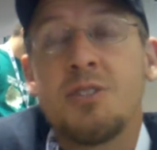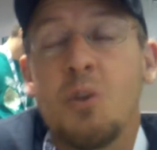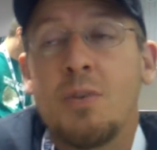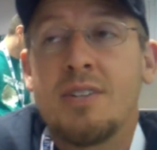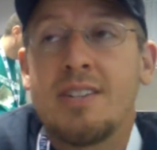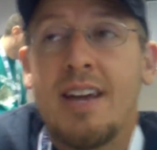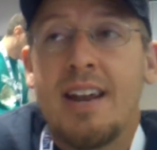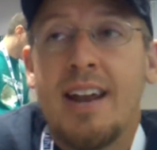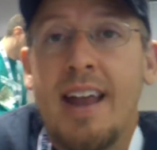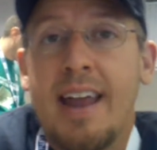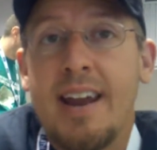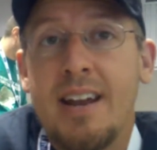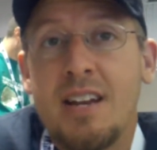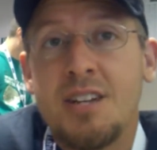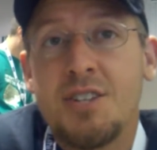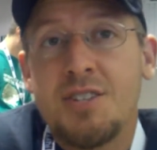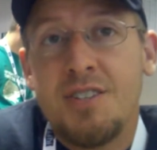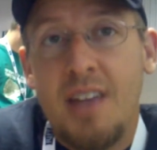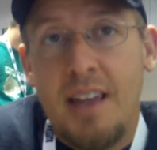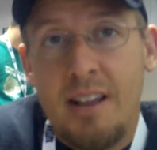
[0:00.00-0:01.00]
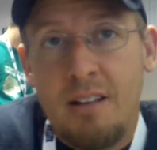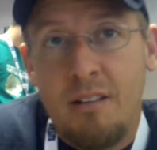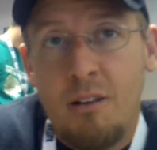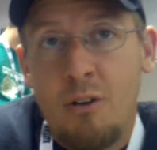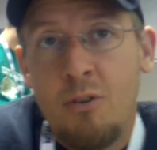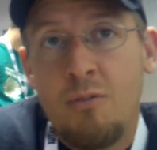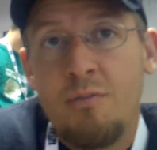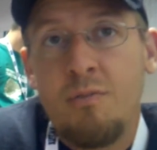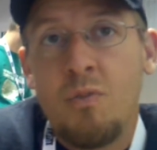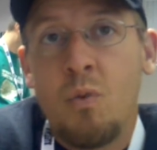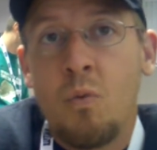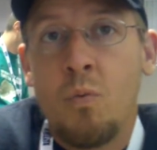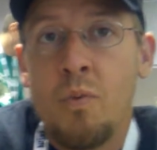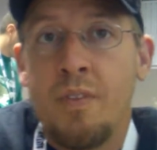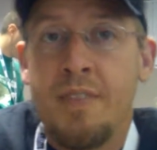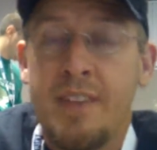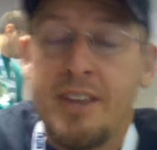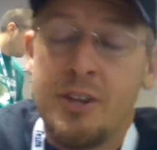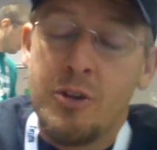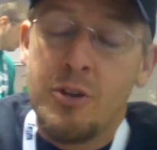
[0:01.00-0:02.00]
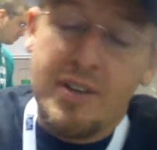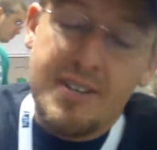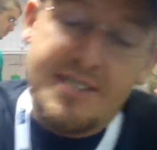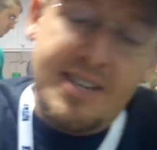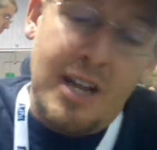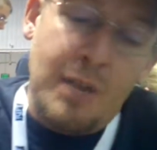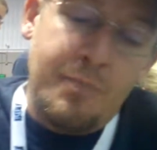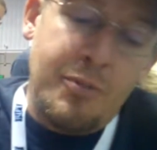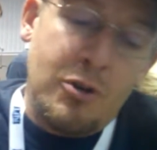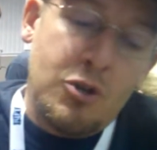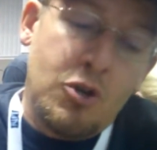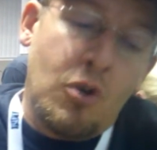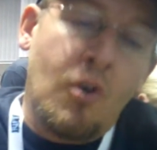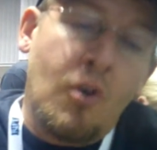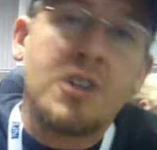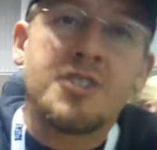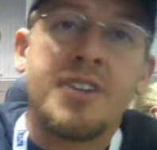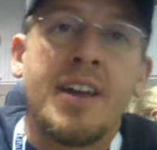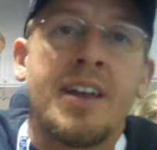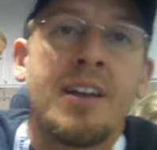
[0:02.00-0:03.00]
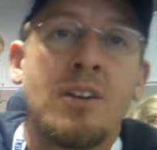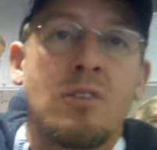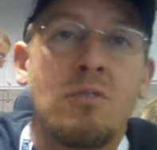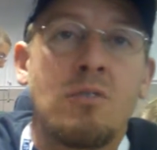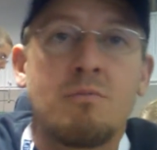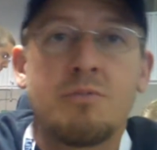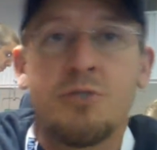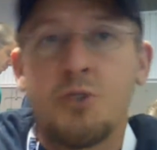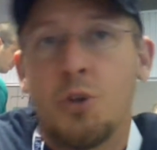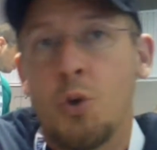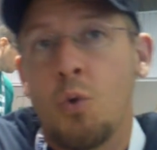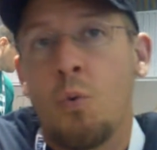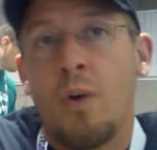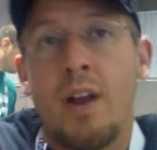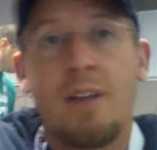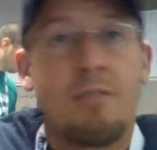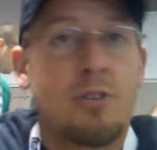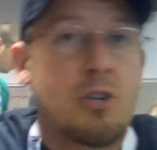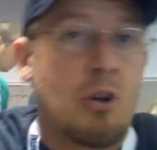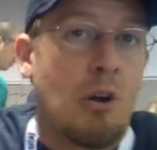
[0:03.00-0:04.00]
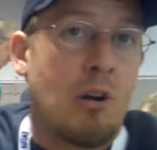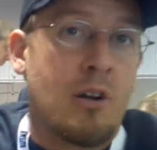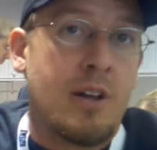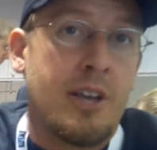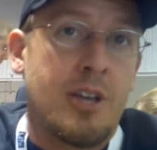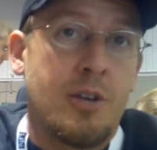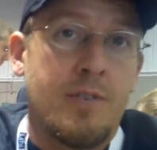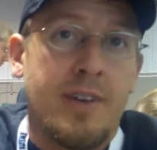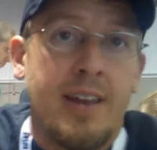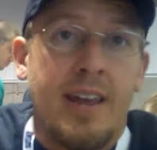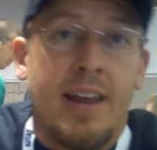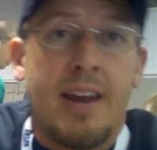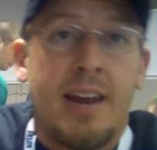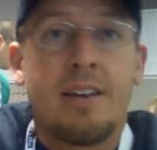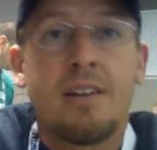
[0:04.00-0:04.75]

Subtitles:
So he's got an 8-inch Cyclone, and then you can set up your charge angle to whatever target you need.